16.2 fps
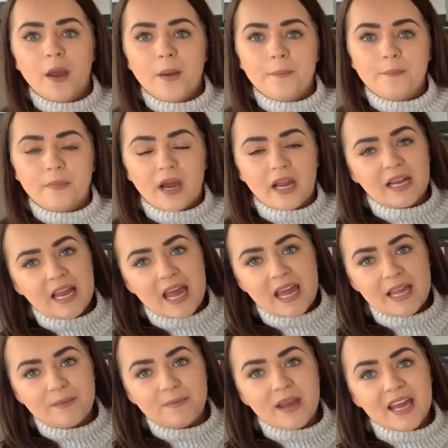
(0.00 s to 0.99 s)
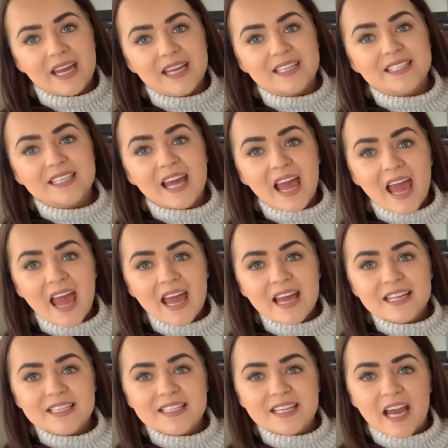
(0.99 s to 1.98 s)
My name is
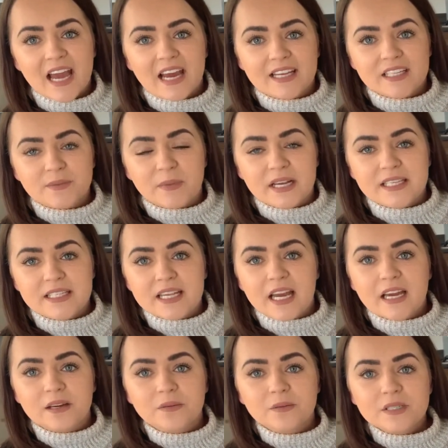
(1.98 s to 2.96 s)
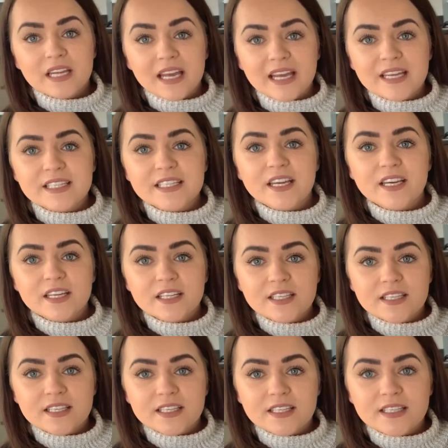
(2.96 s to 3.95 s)
S and my sound is
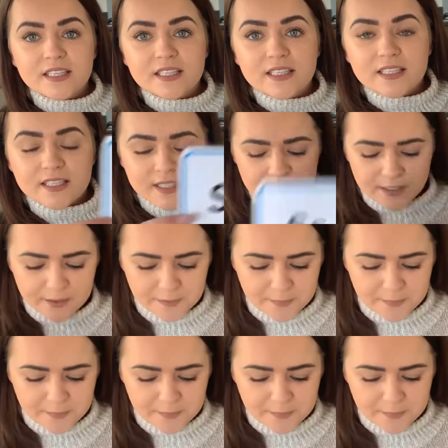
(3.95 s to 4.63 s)
S.